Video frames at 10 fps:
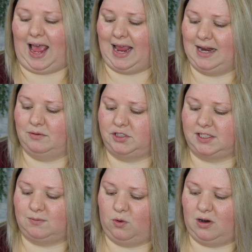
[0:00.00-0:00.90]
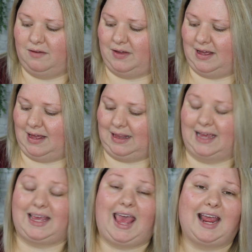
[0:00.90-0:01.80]
and it was just more of a,
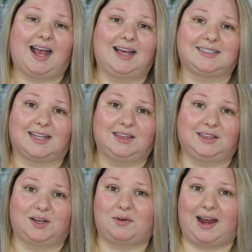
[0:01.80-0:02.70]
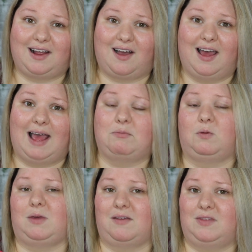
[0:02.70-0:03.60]
like, hey guys, look what I got, I'm
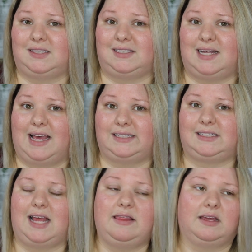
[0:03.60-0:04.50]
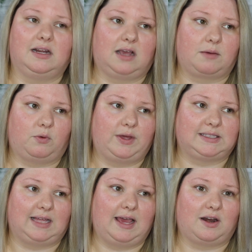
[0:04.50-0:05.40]
going to be giving this a test. And then a couple
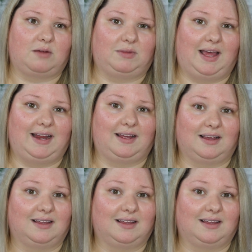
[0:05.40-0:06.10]
weeks later, I'm like,